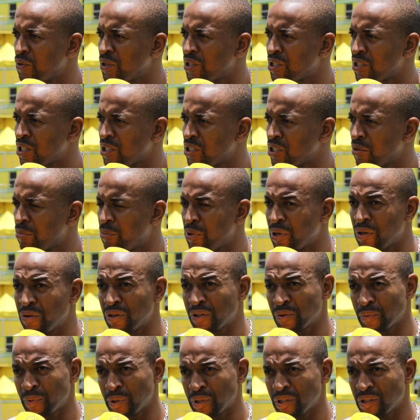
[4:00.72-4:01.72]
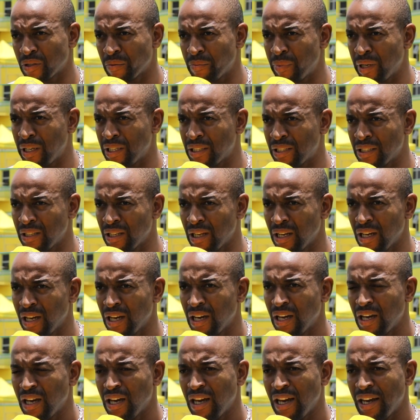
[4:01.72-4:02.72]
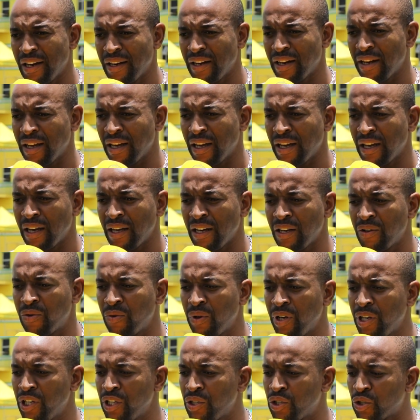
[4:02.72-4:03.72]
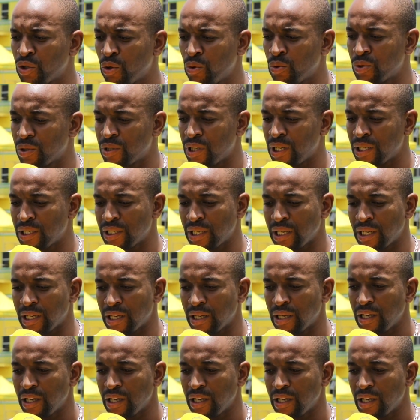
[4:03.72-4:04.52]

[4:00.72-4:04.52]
with such a big responsibility, and it really shows that